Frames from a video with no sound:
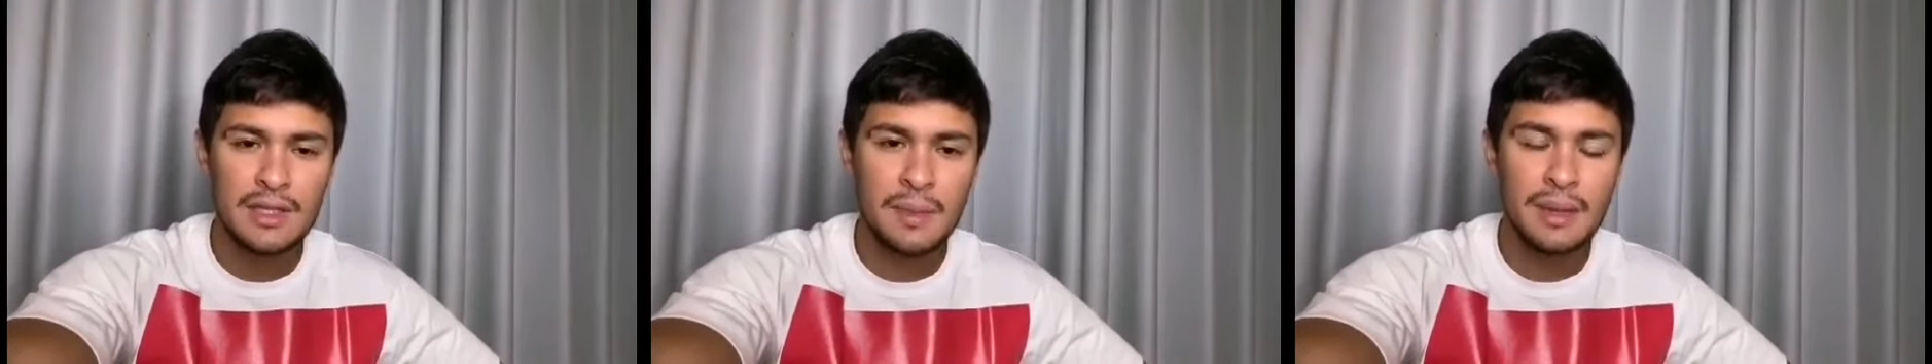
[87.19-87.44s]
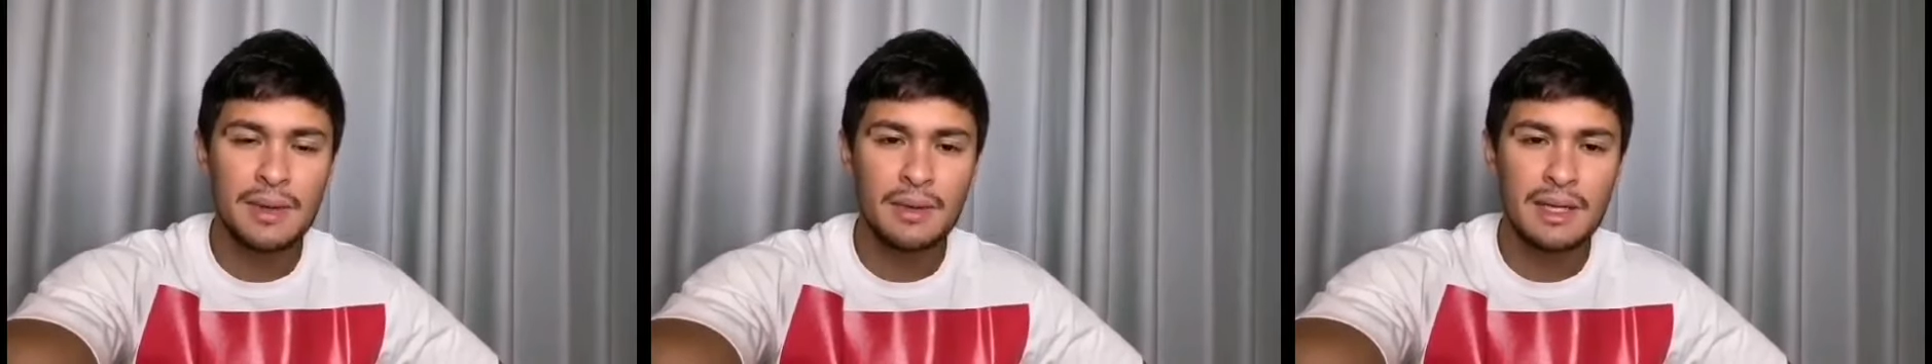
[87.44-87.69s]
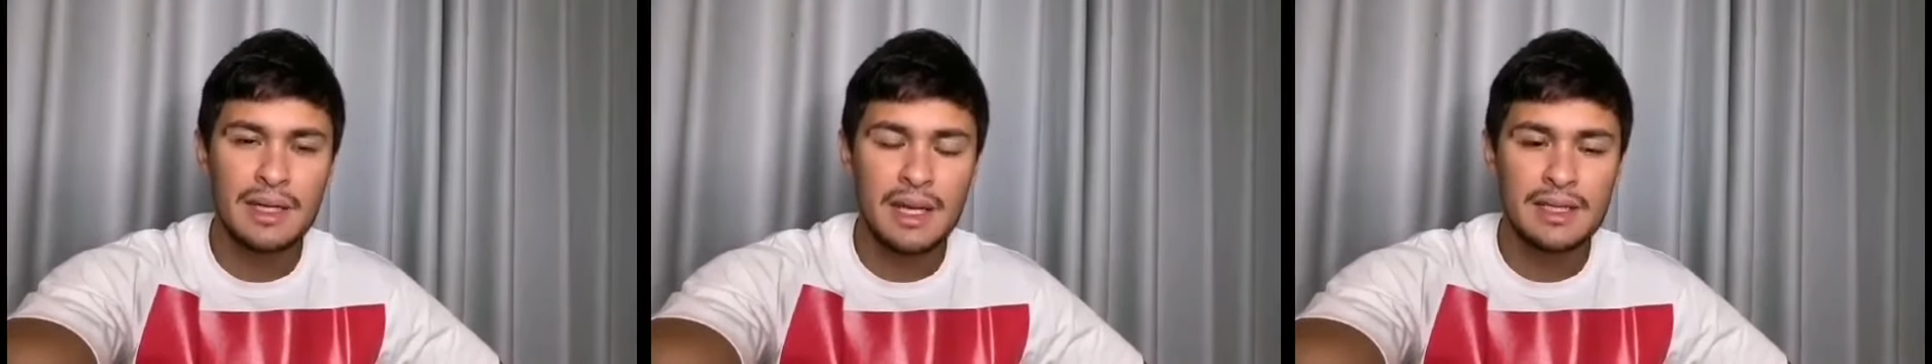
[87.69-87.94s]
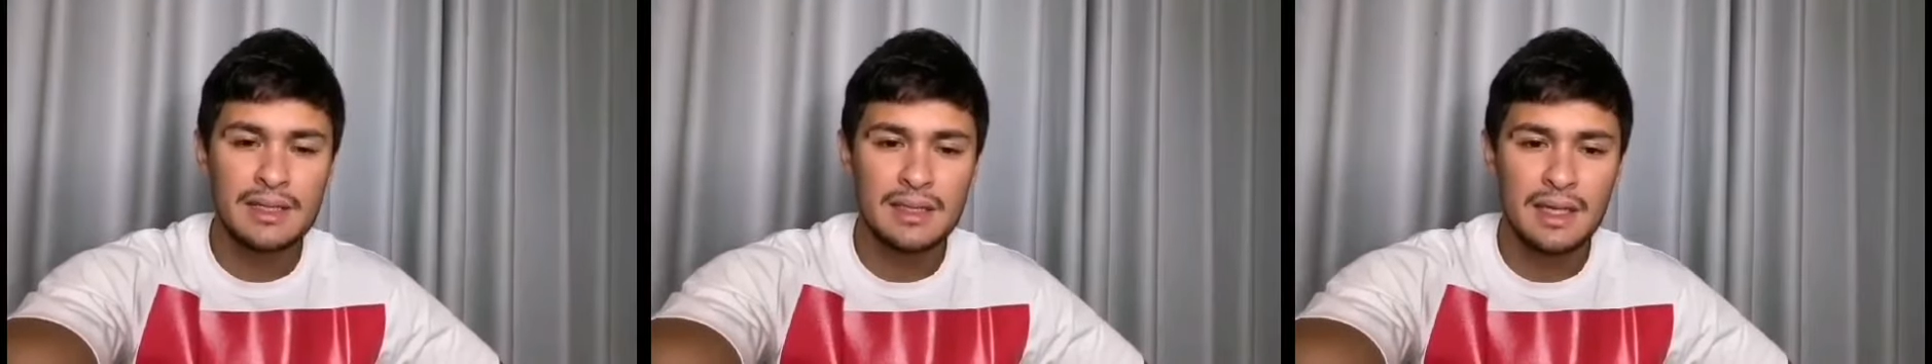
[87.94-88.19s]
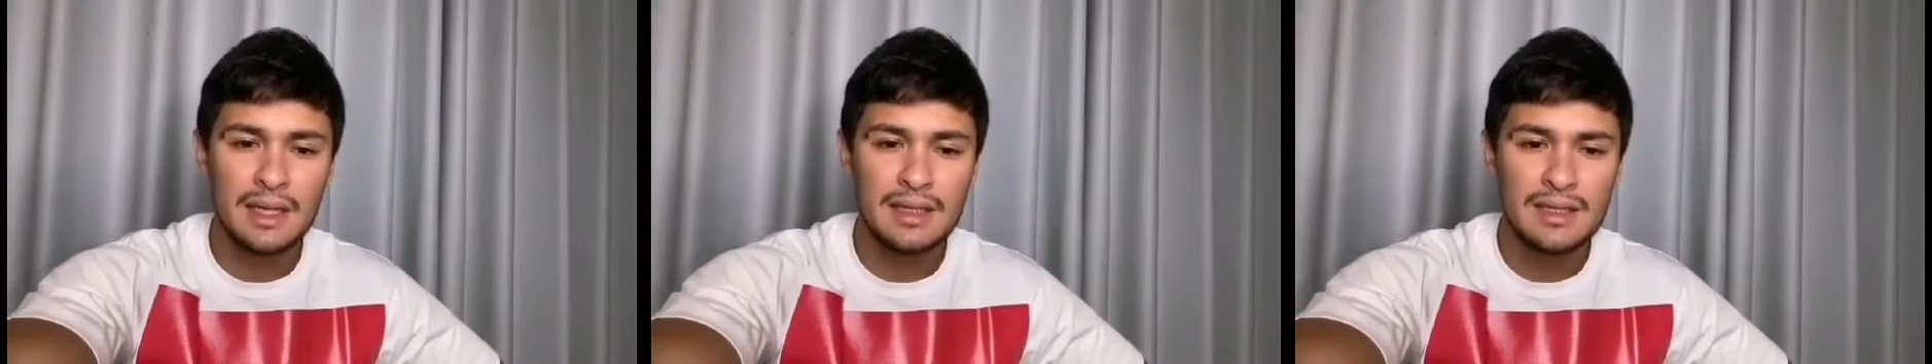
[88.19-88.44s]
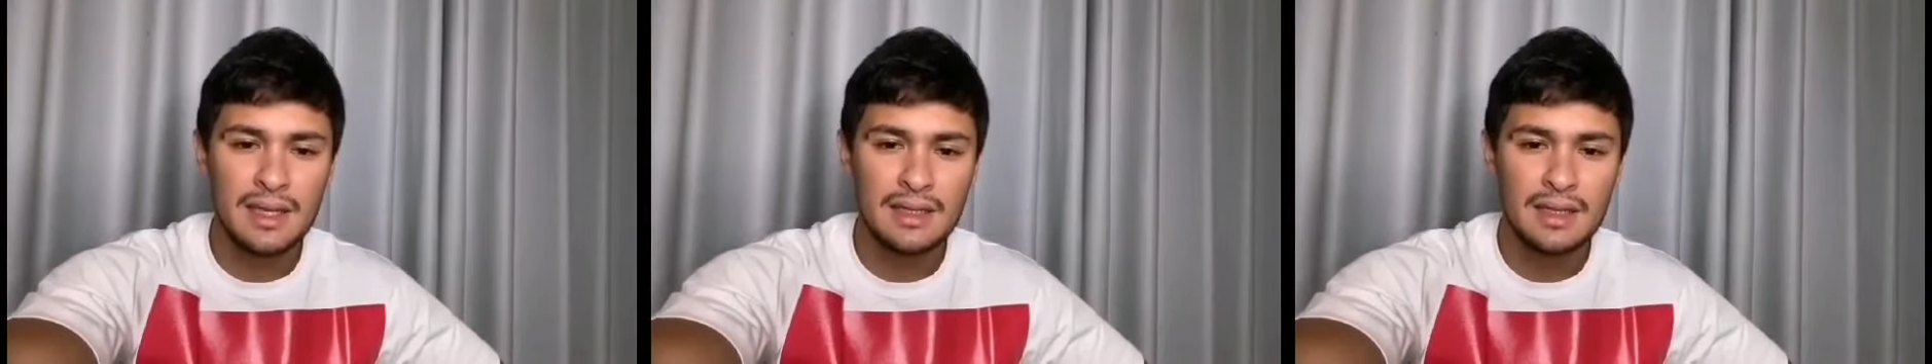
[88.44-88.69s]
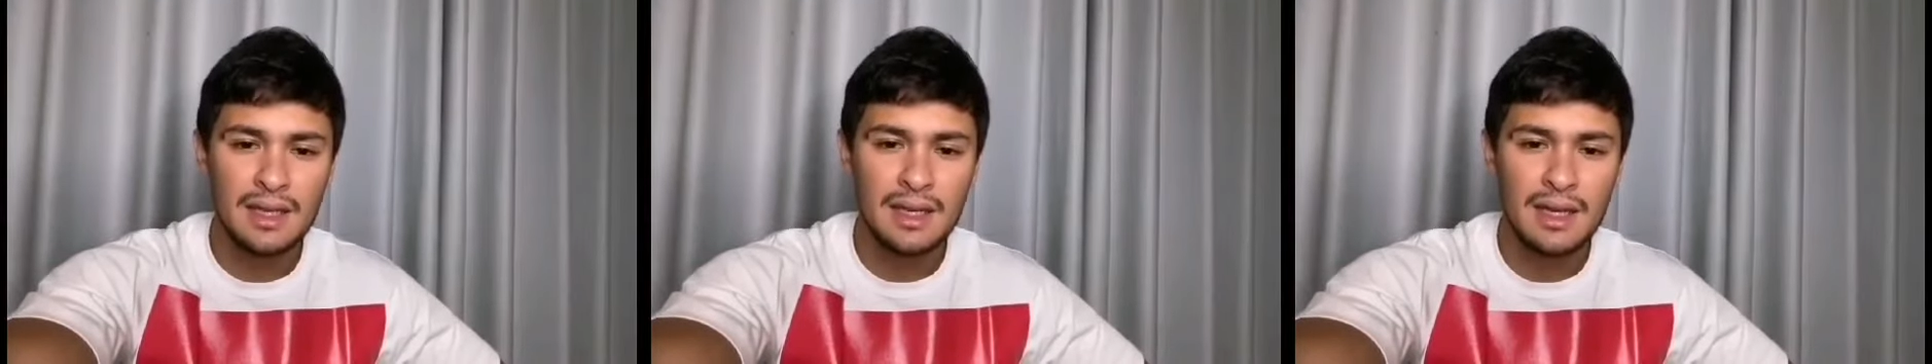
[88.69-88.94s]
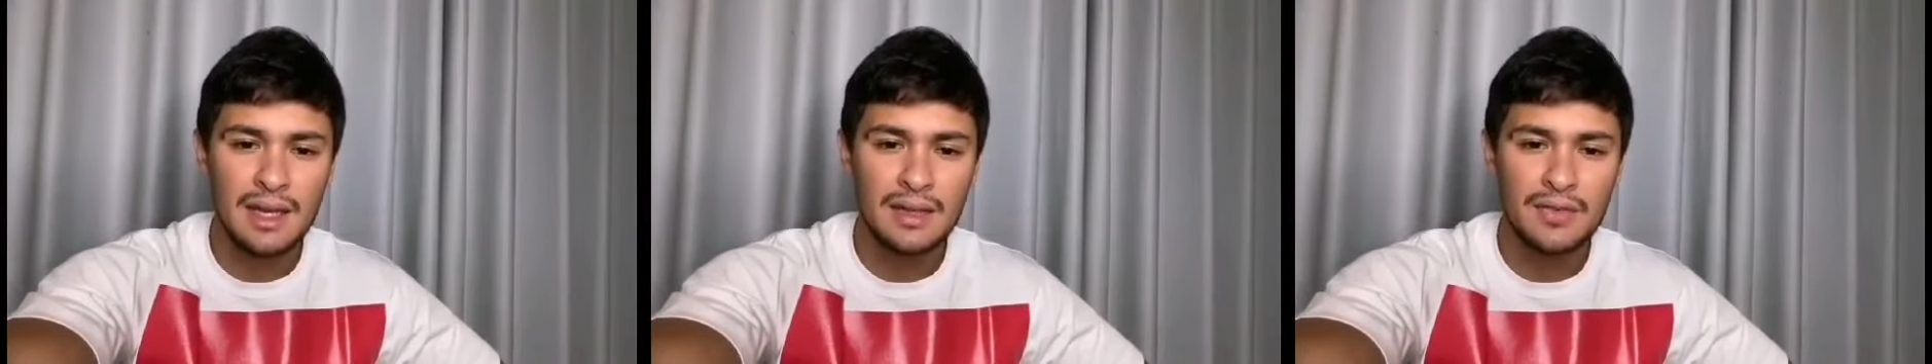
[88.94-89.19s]
that made me realize today is that
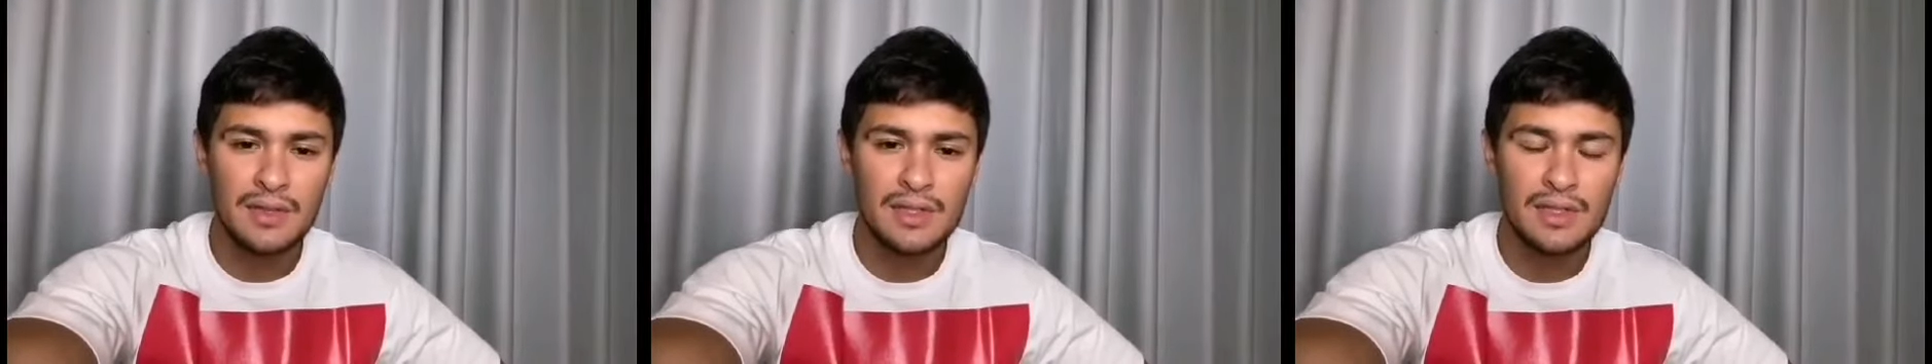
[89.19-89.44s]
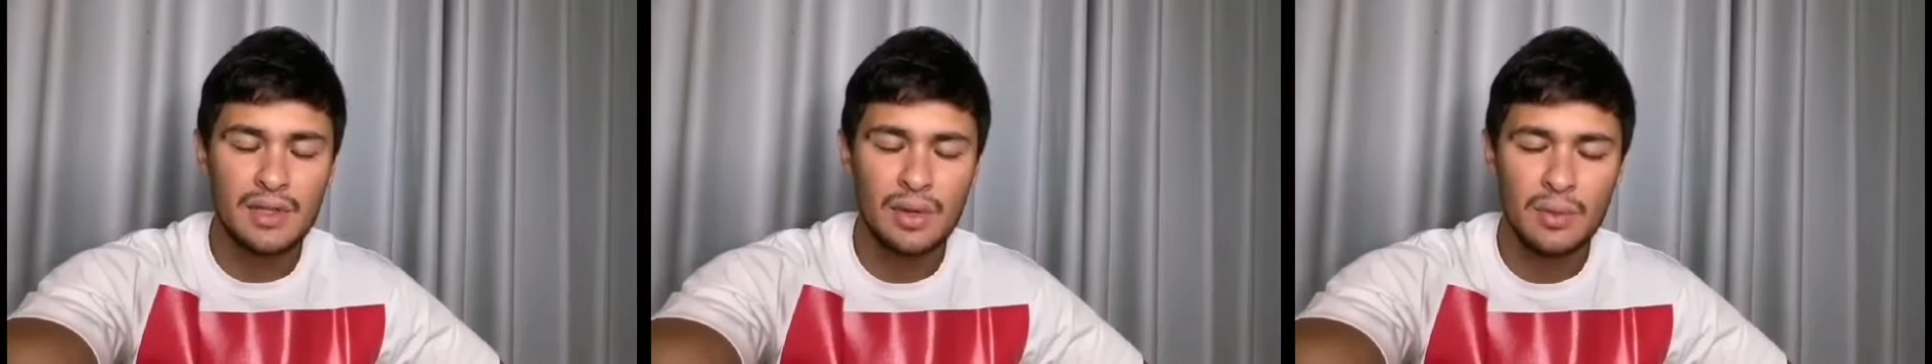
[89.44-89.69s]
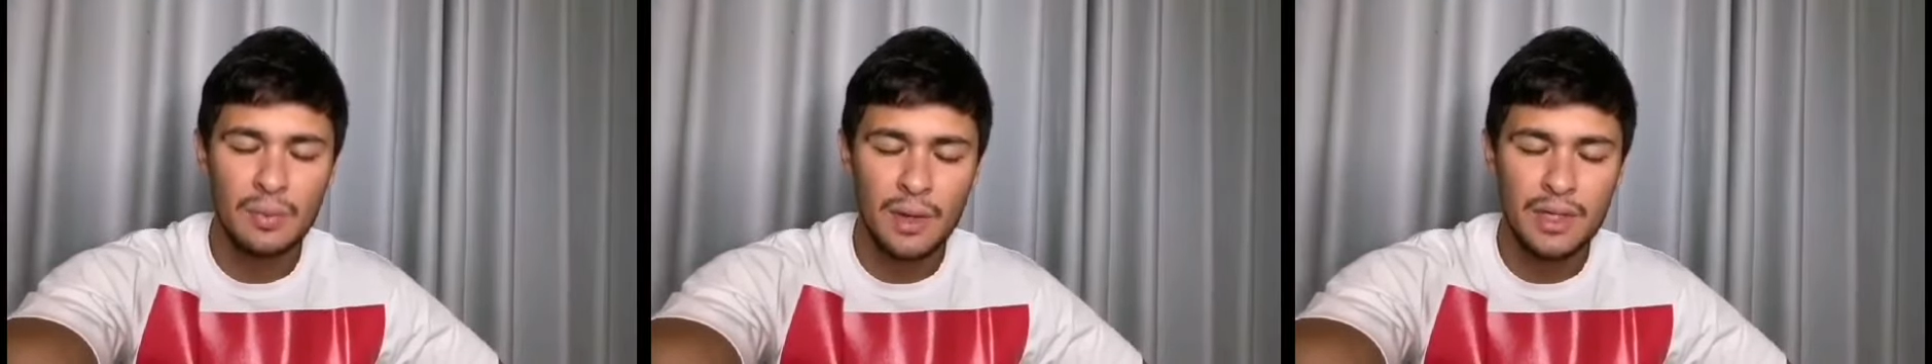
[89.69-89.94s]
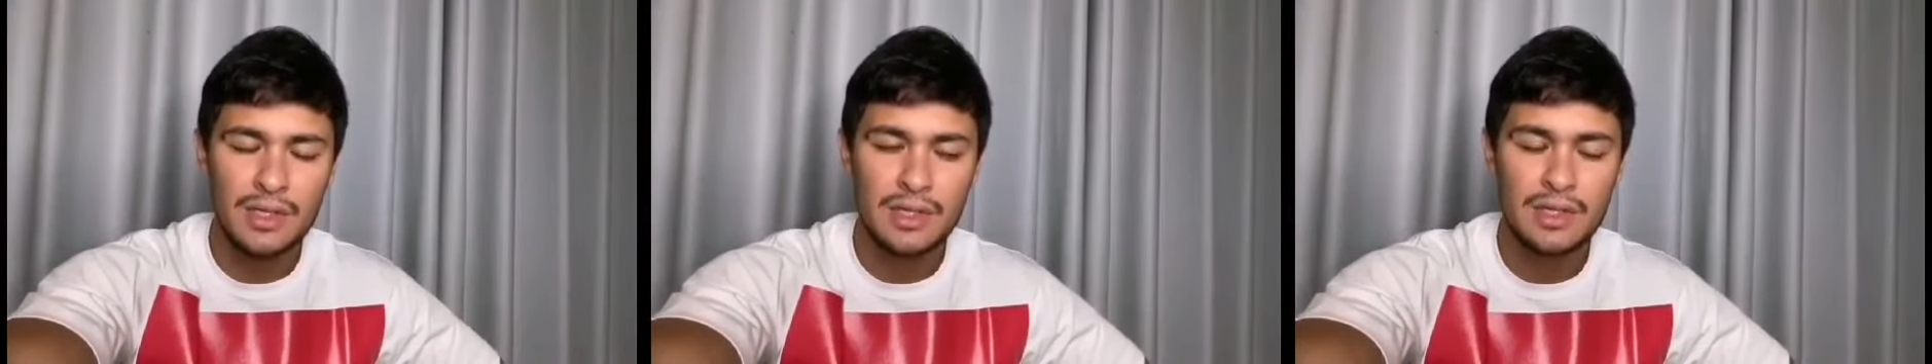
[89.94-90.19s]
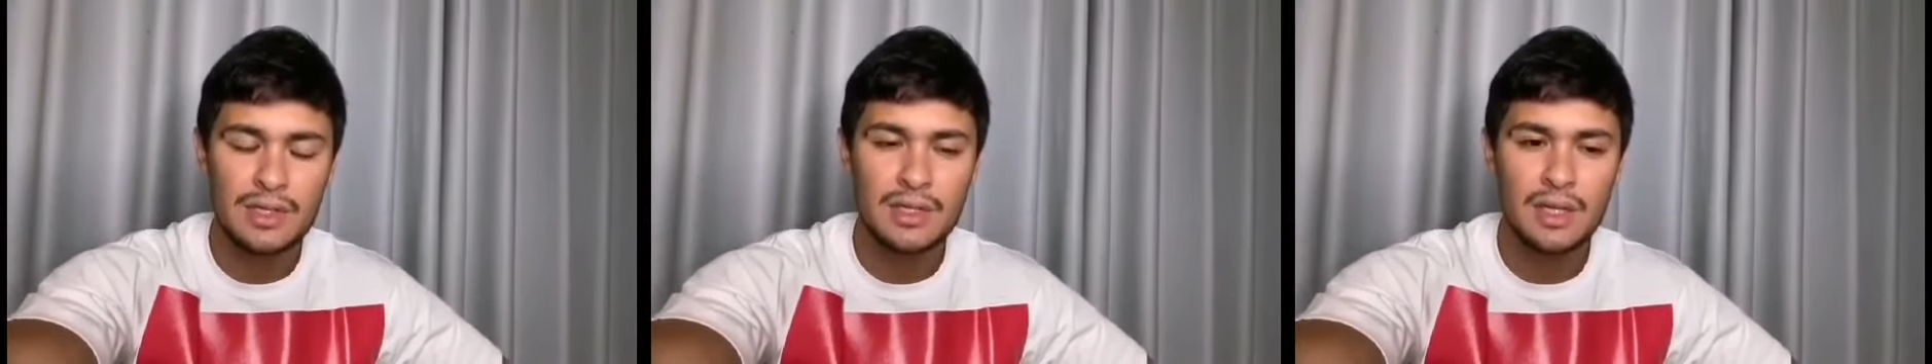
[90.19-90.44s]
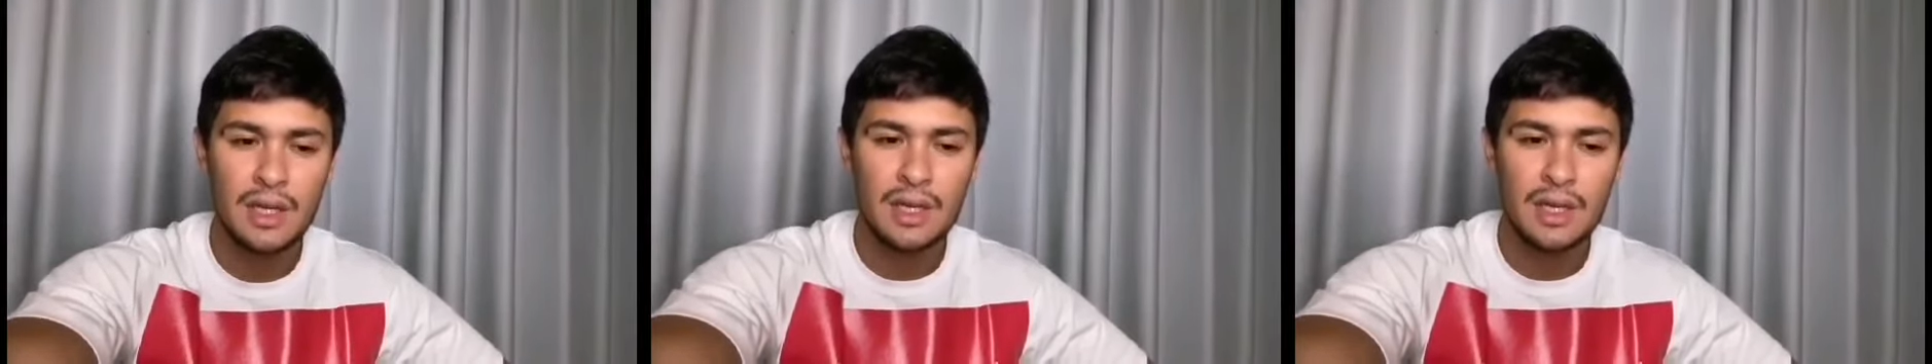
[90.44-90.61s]
life is so precious.